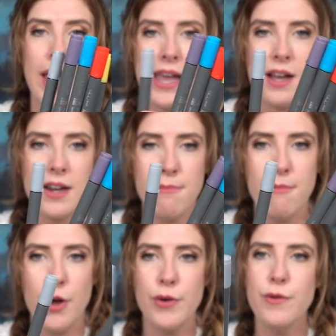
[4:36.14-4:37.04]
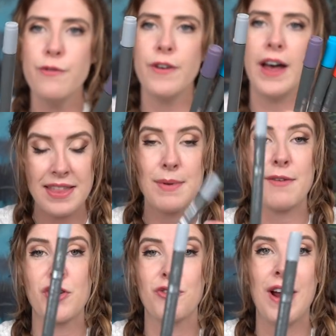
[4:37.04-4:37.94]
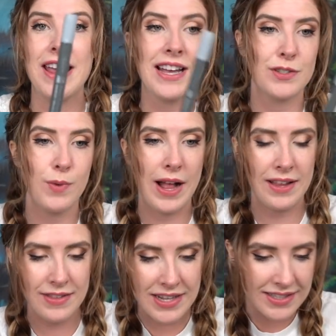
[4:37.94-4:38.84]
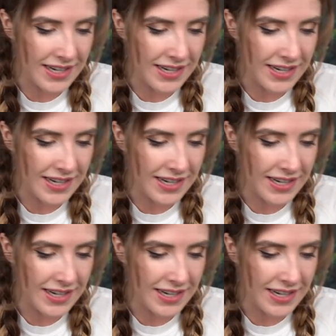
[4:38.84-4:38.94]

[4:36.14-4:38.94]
a kind of mauve. Then we have a gray as well. And these